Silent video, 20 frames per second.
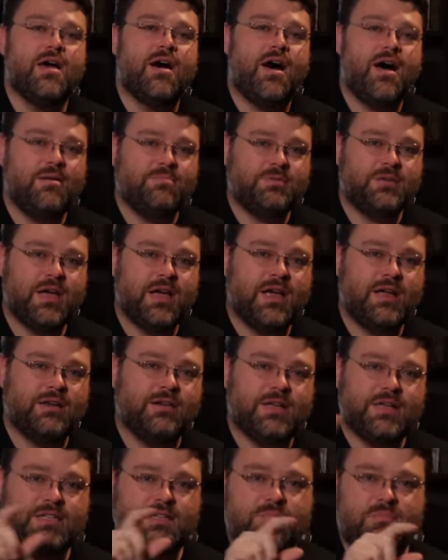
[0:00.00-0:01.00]

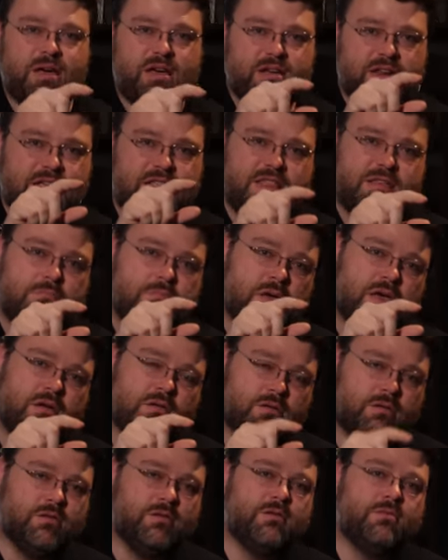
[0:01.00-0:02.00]
Optane is about in the
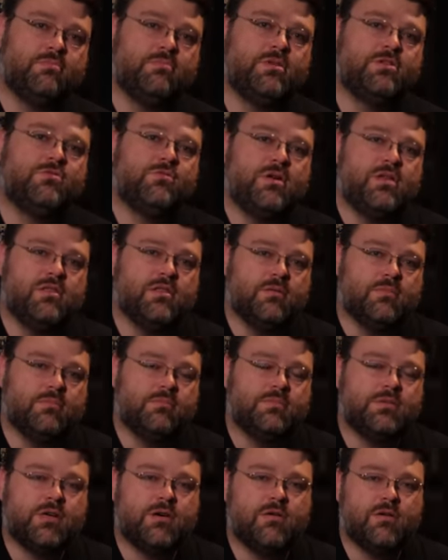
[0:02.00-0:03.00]
middle between them.
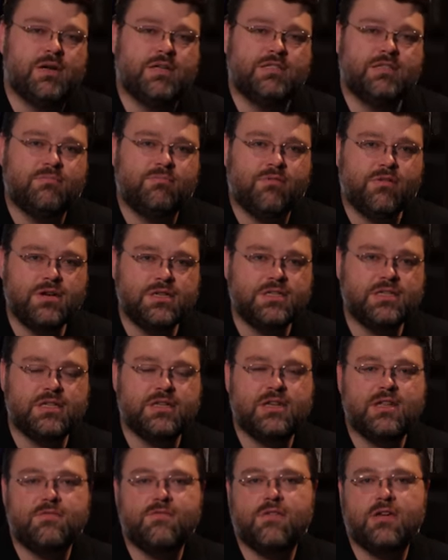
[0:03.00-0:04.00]
So it's a pretty
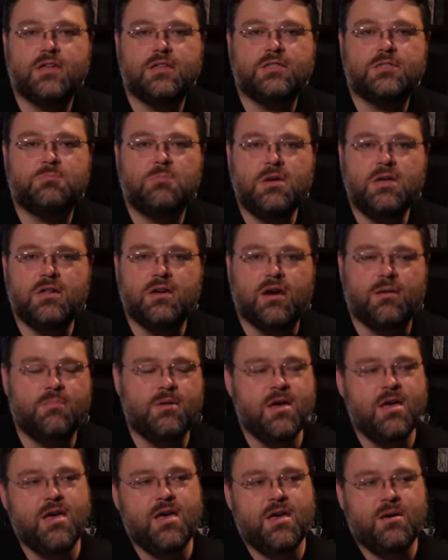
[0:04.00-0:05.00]
significant speed up
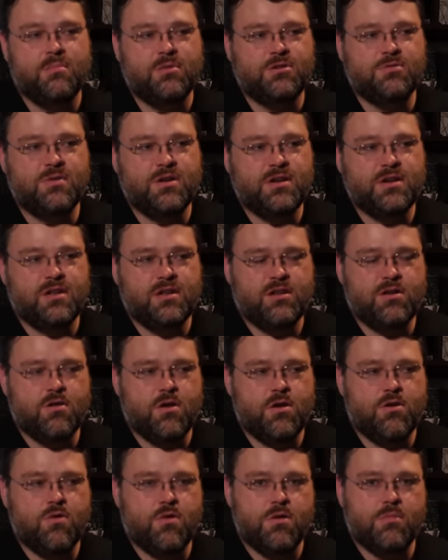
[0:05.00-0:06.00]
between, you
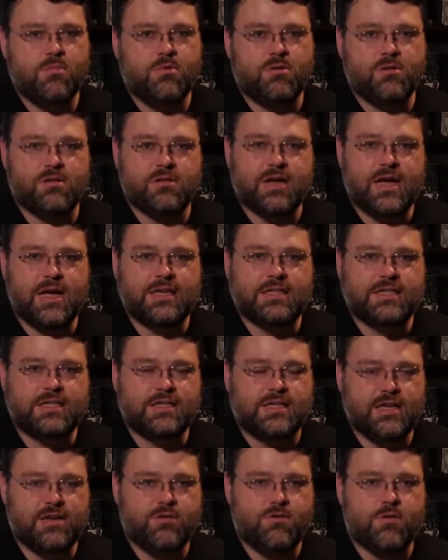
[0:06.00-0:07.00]
know, a normal
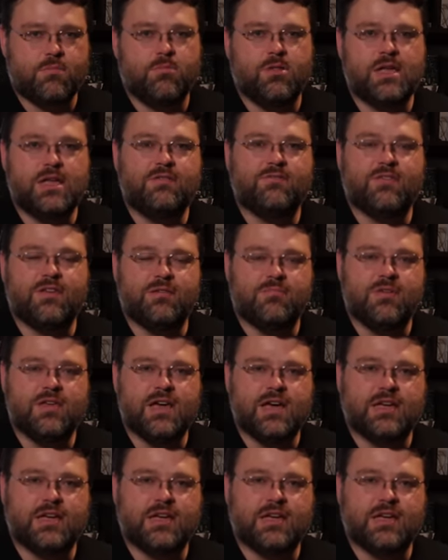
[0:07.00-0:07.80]
SSD, a normal NVMe